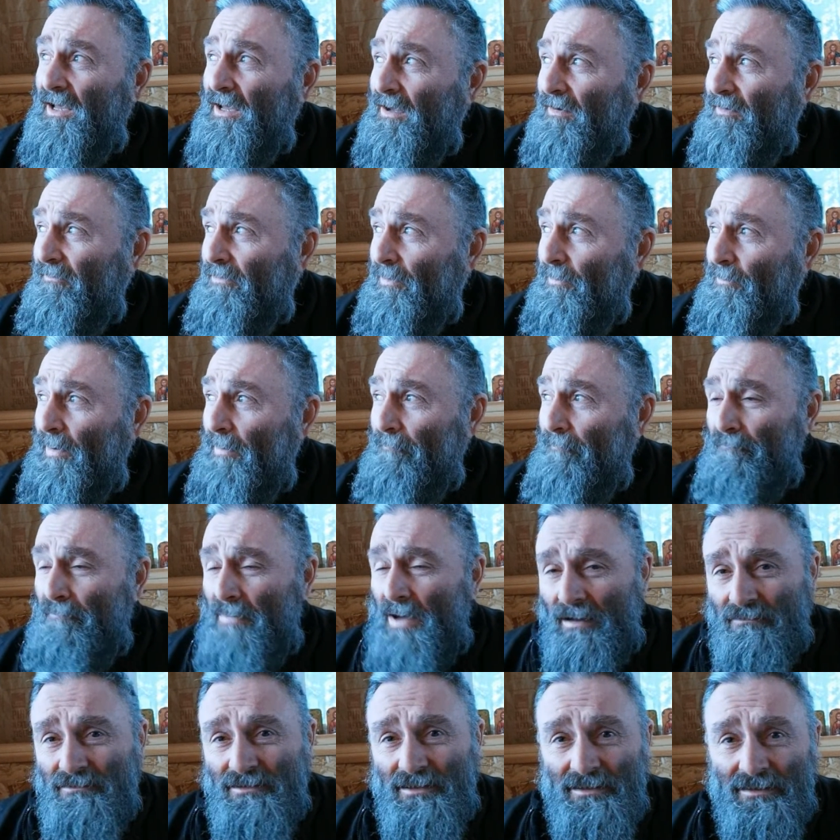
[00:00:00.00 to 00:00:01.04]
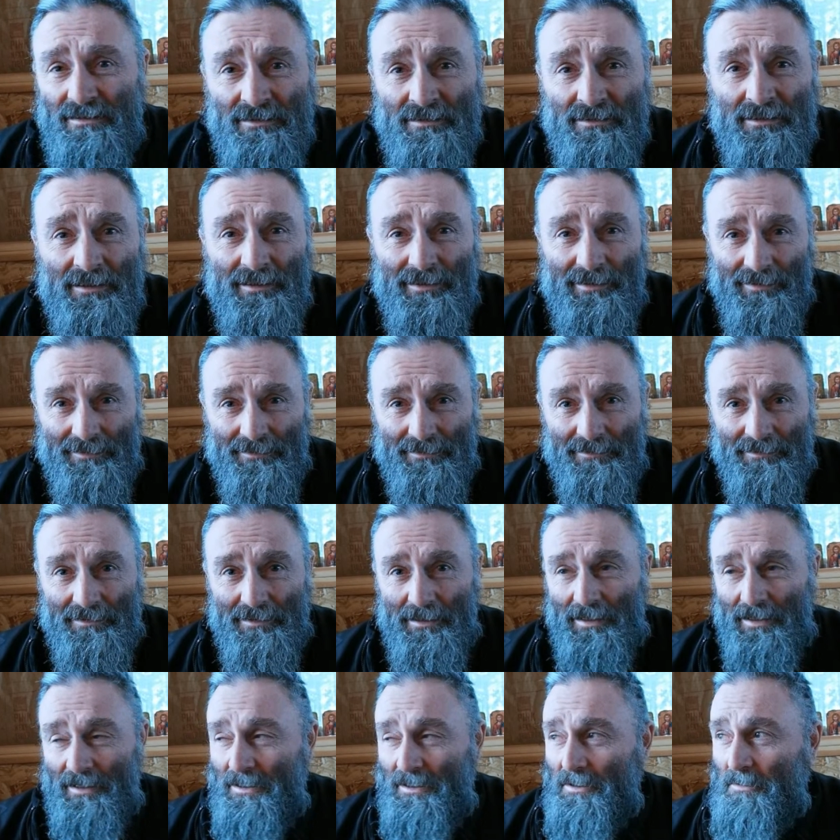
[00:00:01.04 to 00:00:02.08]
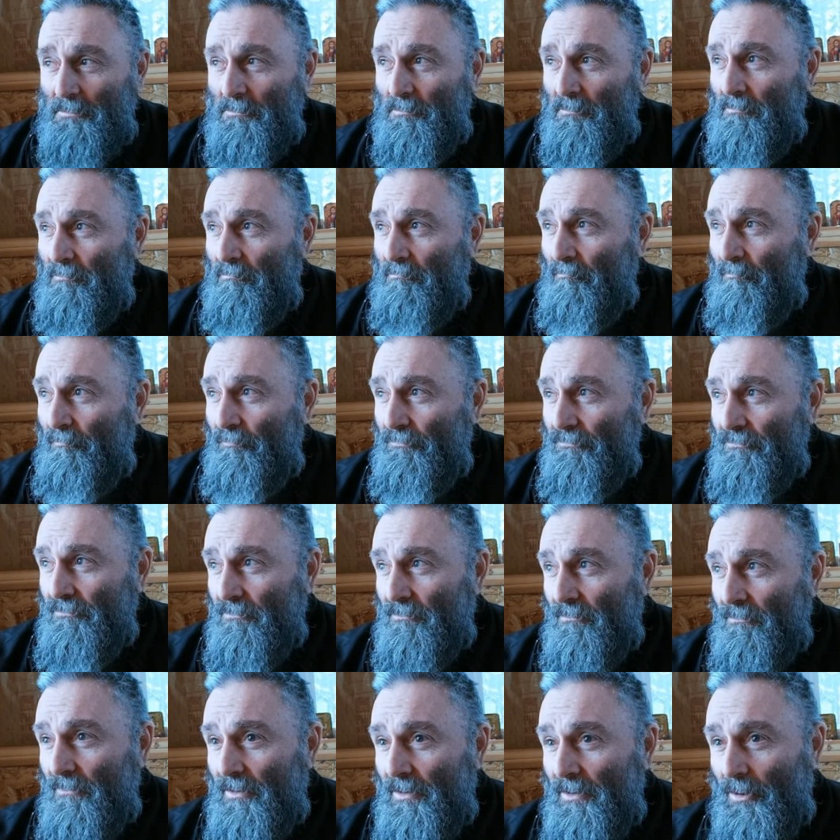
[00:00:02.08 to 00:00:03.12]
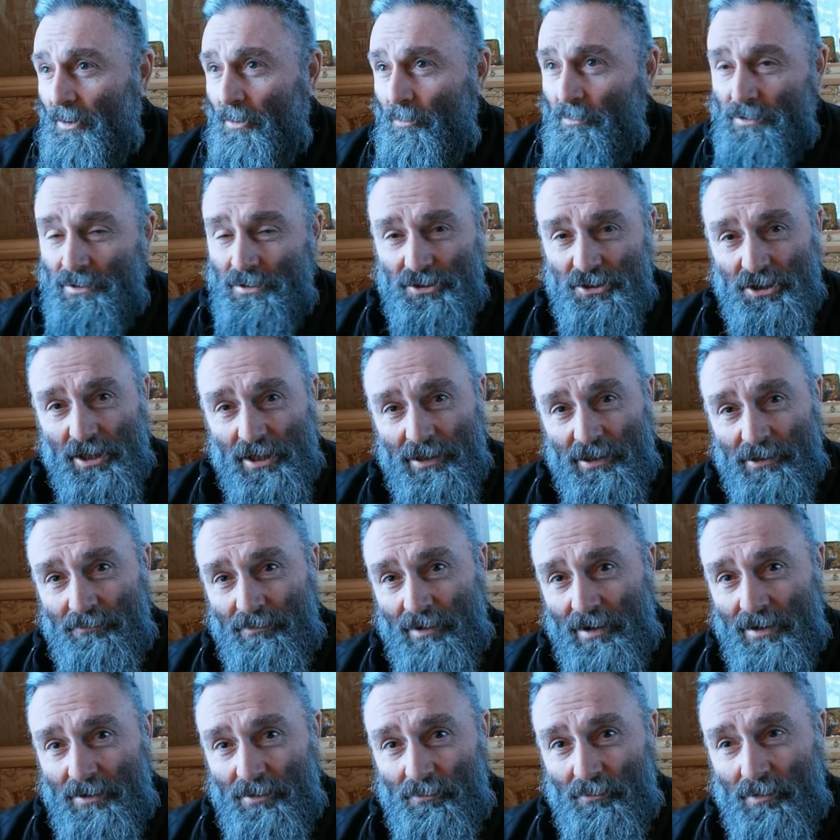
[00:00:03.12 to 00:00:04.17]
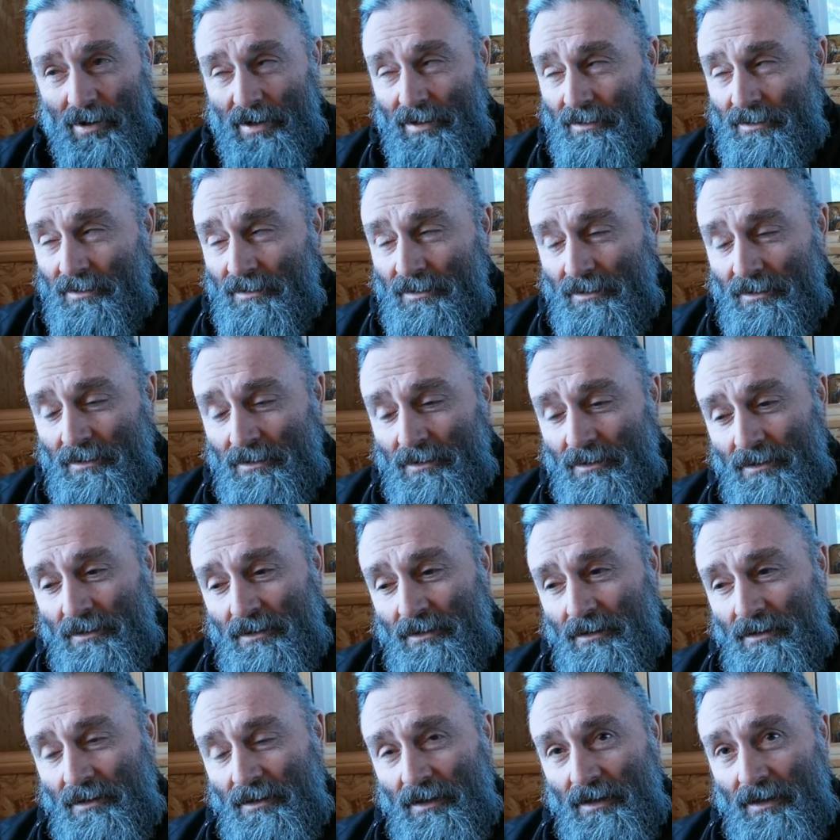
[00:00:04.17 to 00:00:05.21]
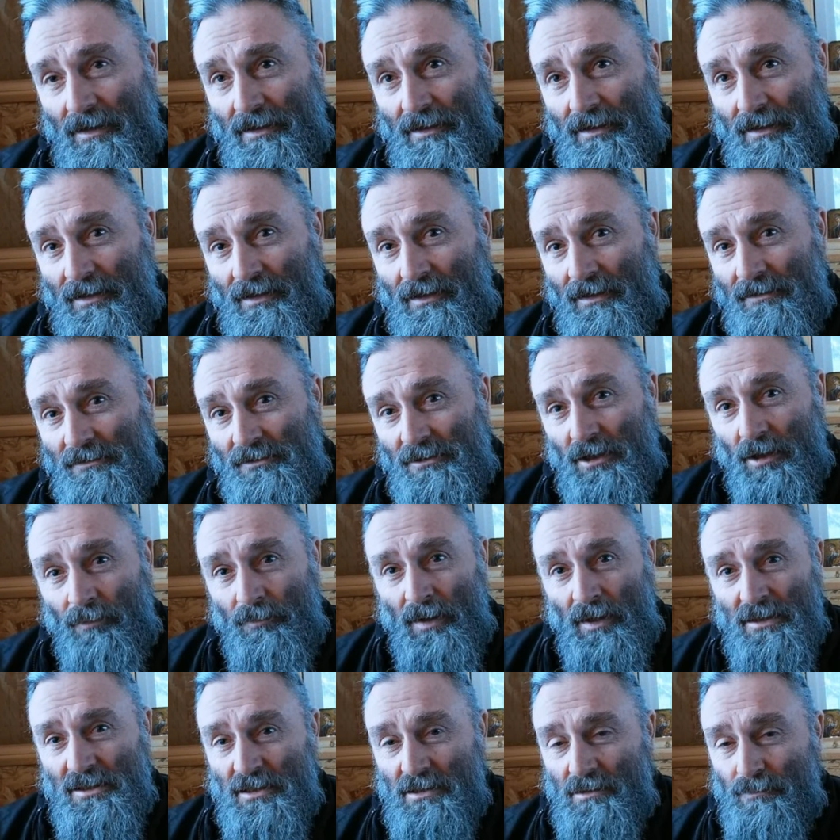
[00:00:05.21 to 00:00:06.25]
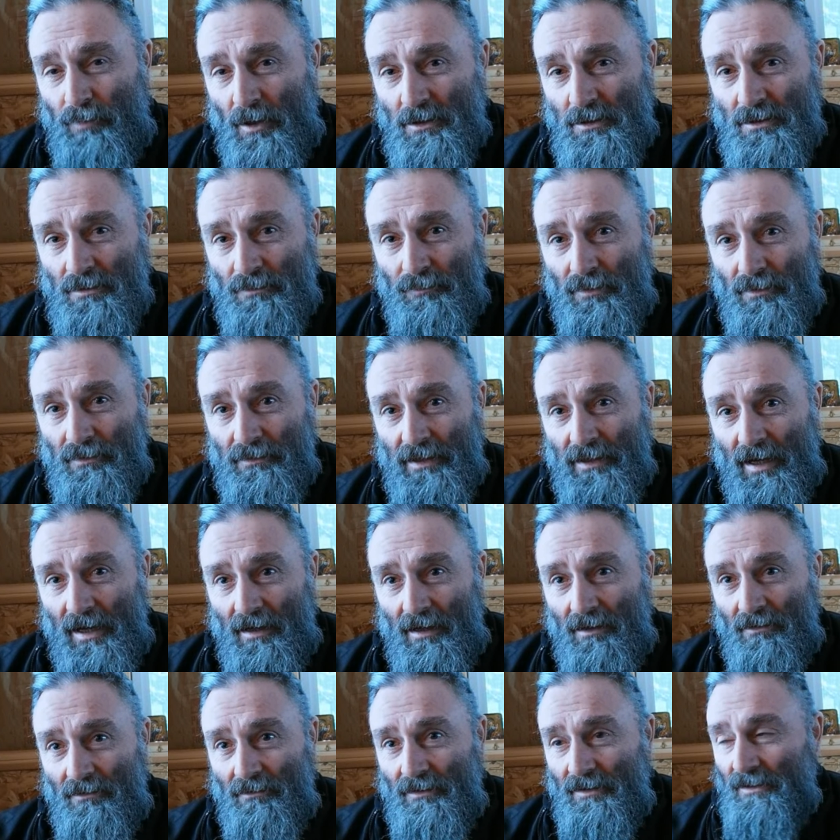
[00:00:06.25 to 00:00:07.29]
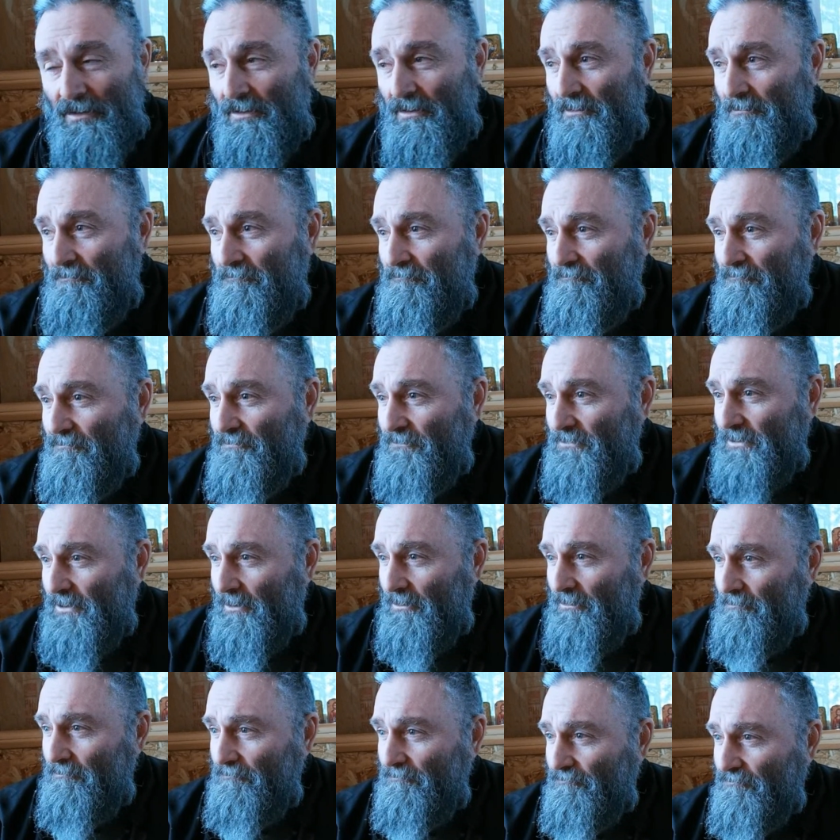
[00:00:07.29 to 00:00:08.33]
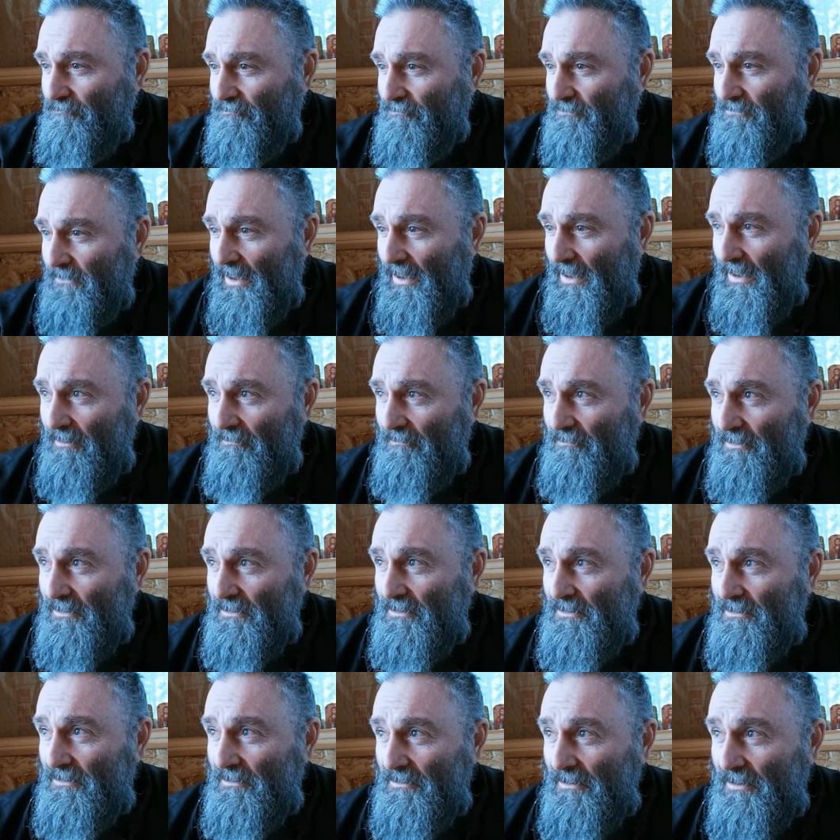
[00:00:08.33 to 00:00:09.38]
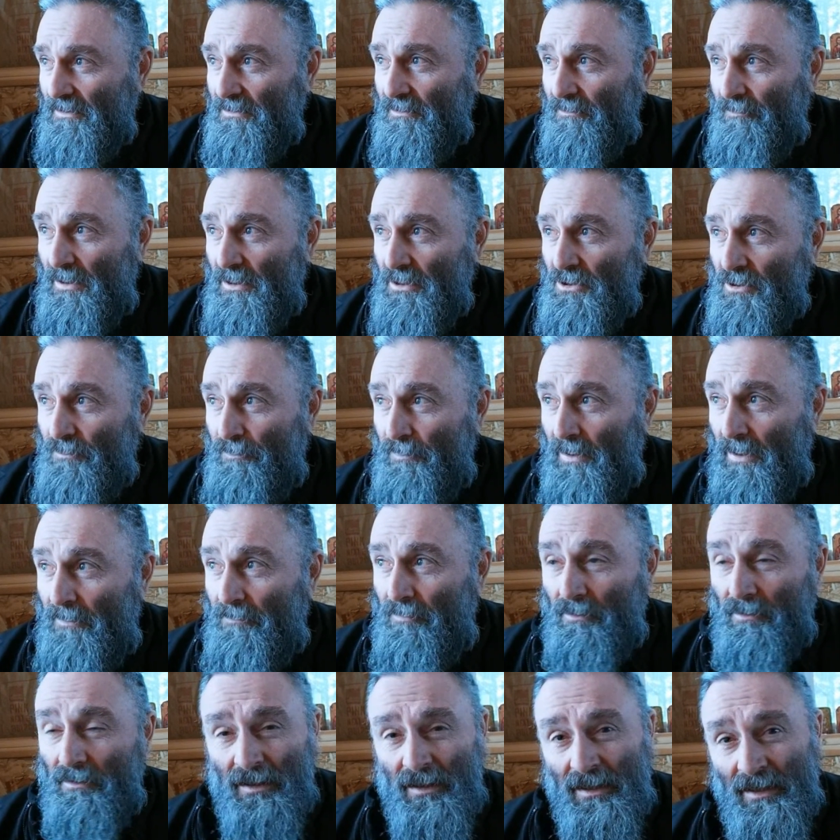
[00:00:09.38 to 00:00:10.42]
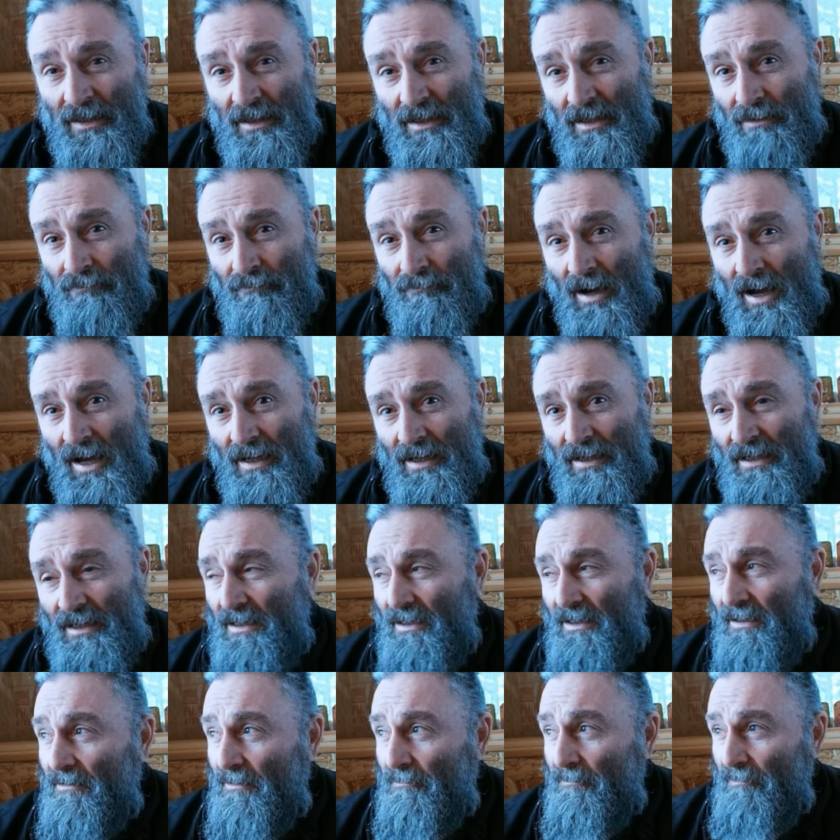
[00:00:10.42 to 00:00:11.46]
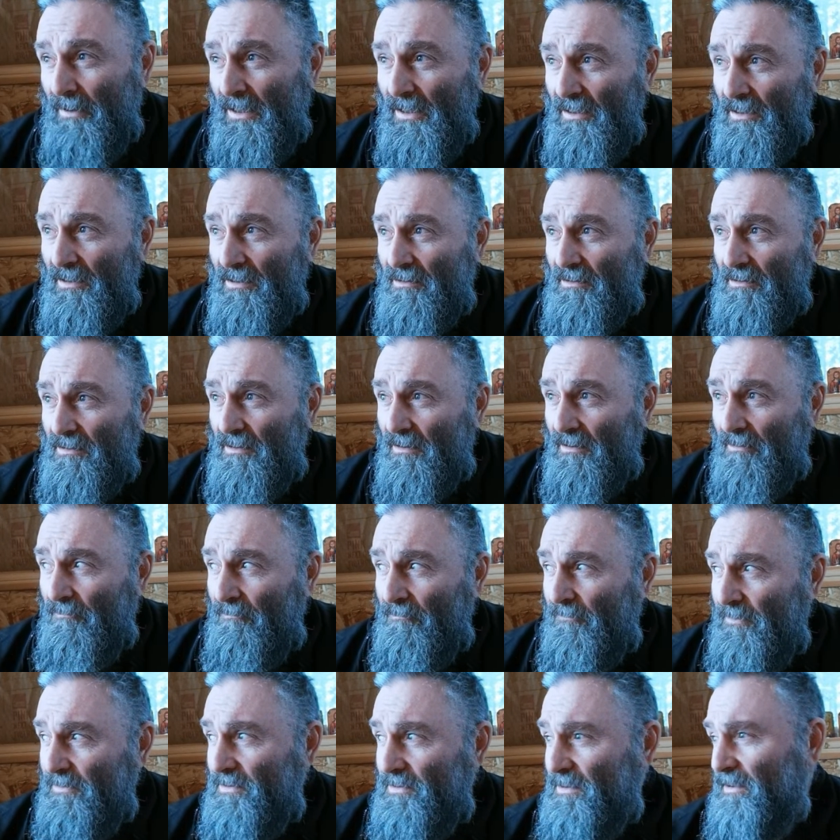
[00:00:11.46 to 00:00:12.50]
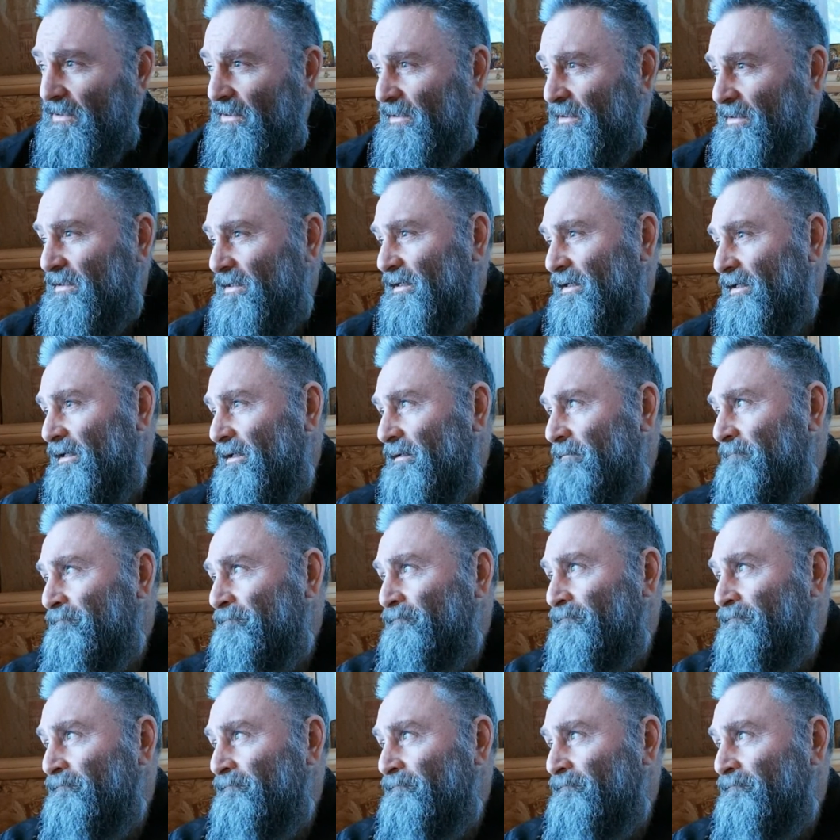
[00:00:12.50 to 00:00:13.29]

a mountain, with the generator running, and so much is possible now. So yeah, there's a bunch of people in my immediate vicinity.